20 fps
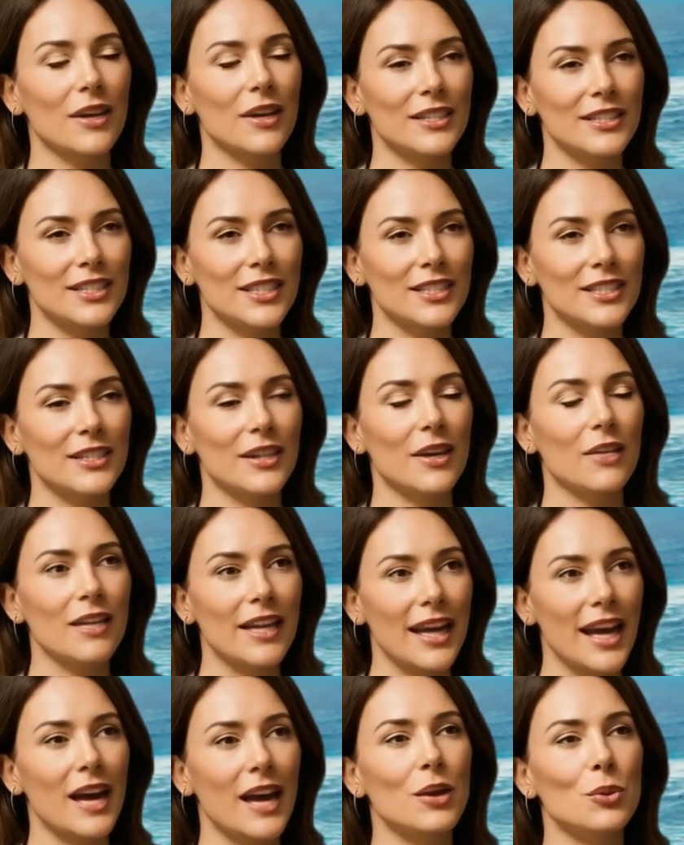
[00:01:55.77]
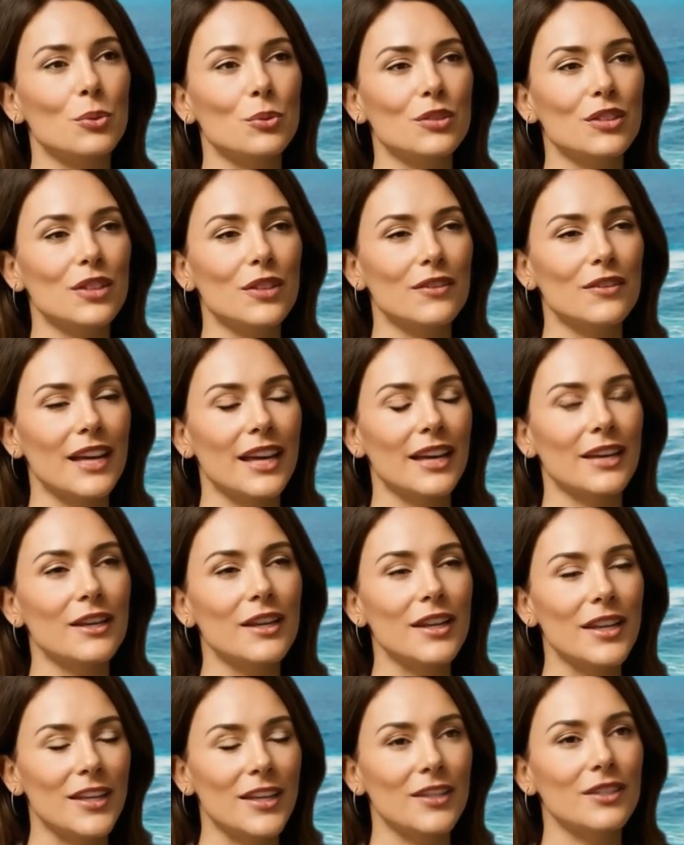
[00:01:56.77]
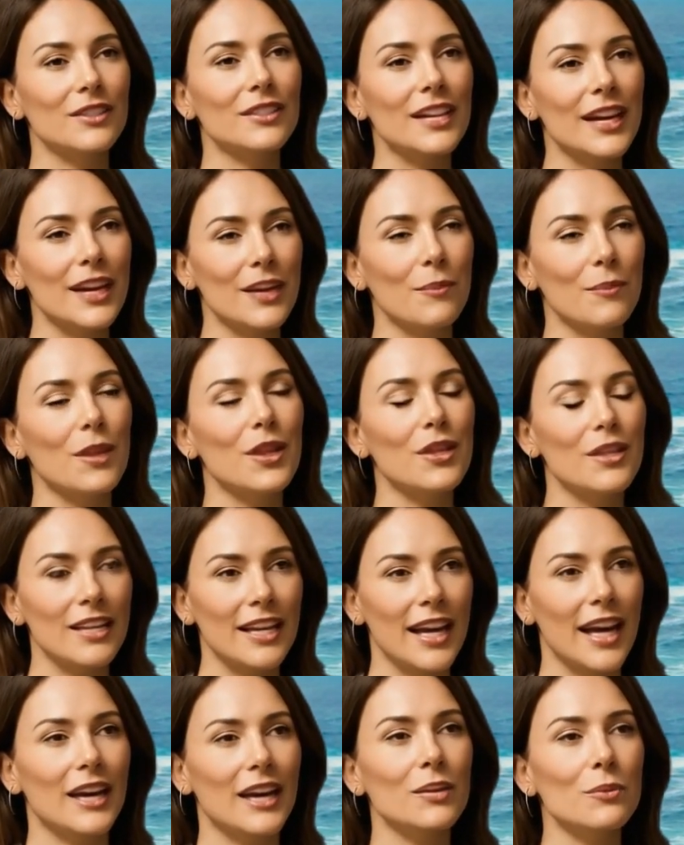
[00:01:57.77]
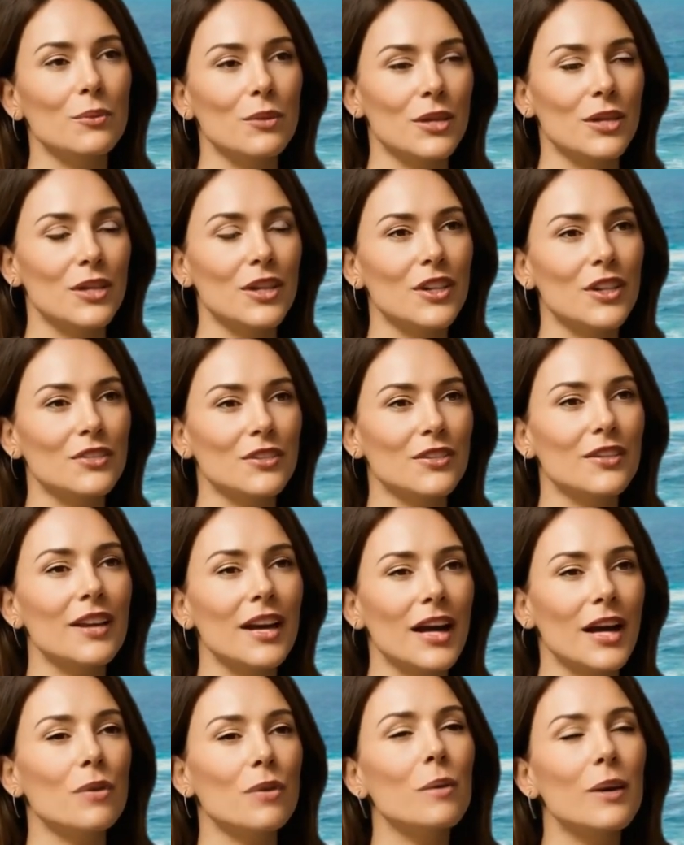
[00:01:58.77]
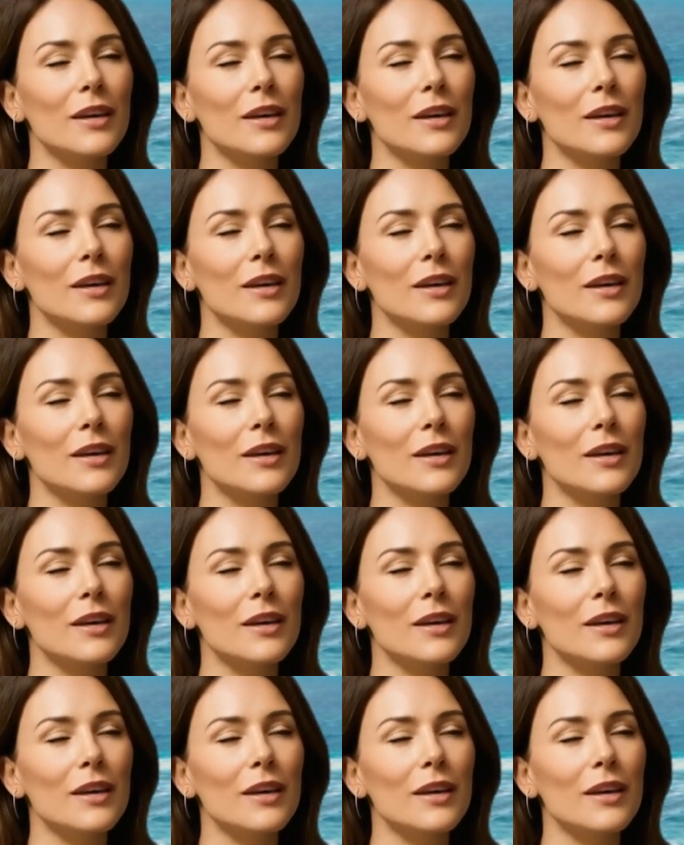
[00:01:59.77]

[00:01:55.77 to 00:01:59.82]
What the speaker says: It's called conscious stimulation. This isn't about rushing or